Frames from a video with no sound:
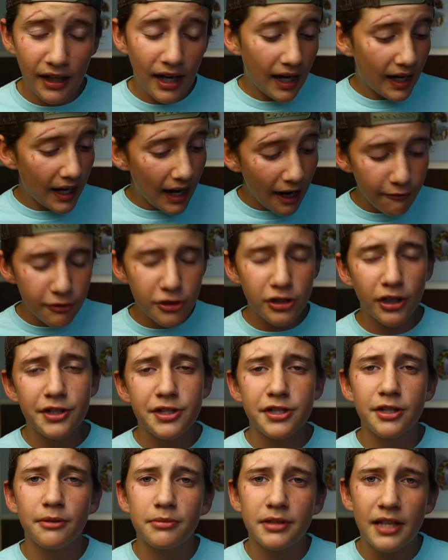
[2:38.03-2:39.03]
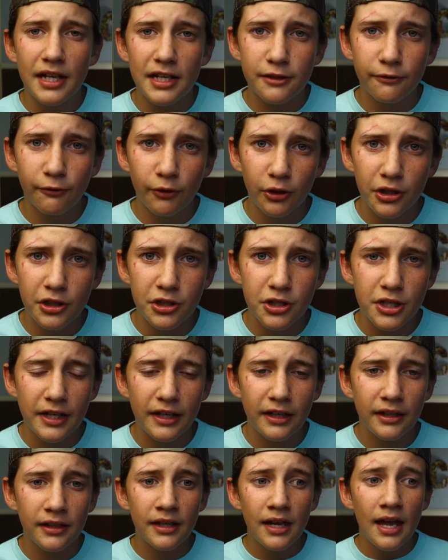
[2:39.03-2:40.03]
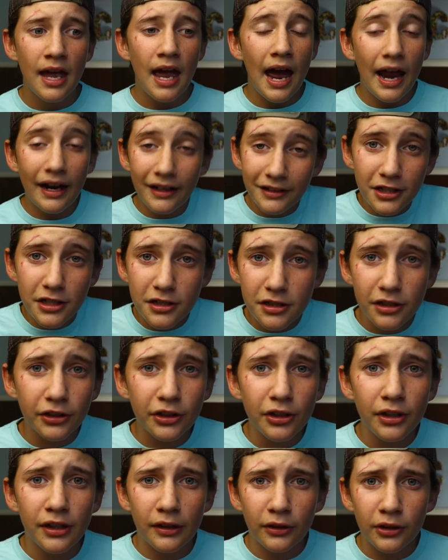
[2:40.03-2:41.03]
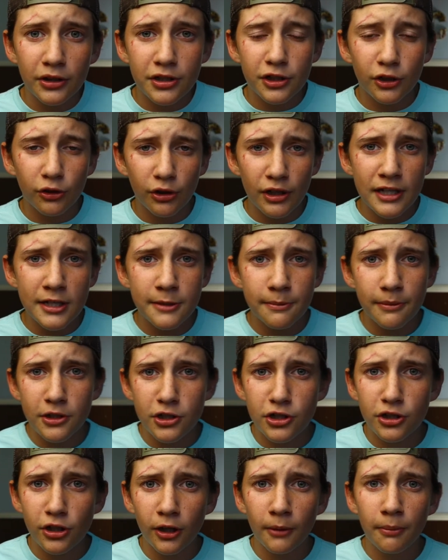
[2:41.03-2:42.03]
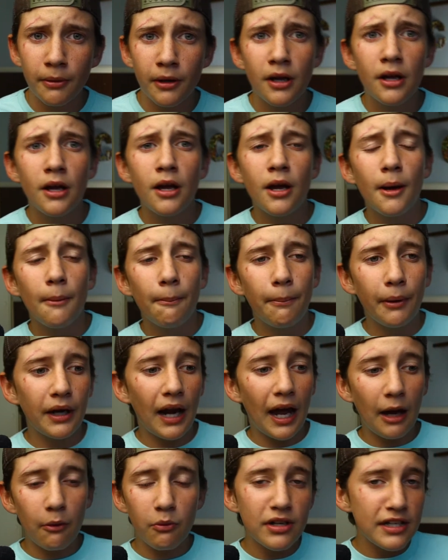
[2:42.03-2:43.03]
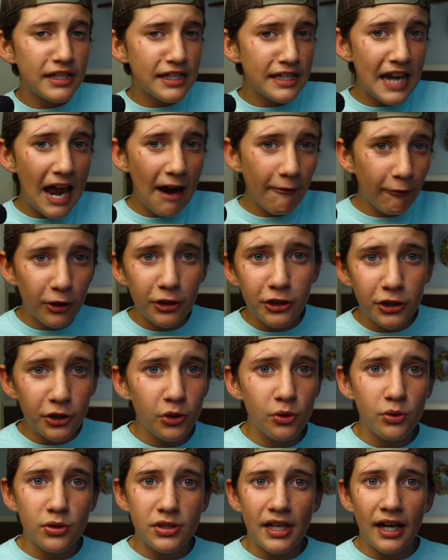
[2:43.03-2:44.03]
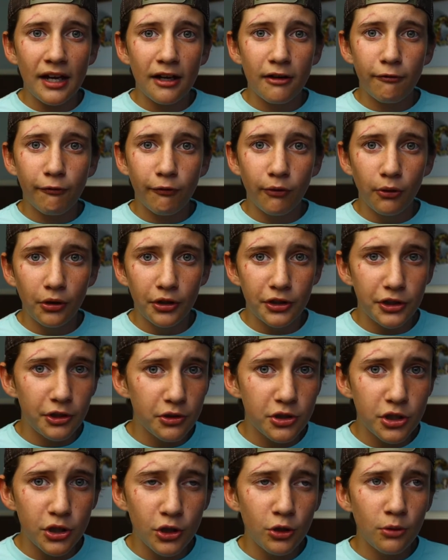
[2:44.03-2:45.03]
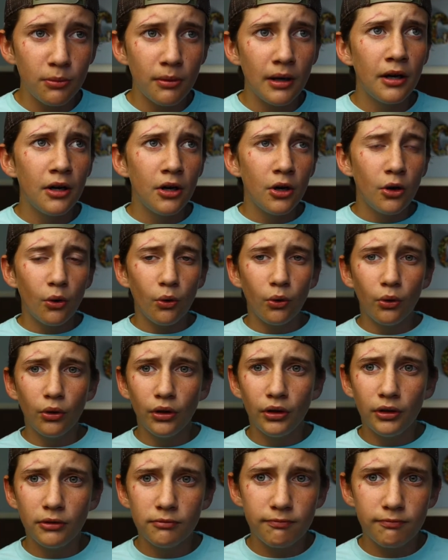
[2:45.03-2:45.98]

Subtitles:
I have shot some test footage in it, and it does look good. It looks crisp and sharp, but I would never use that for YouTube or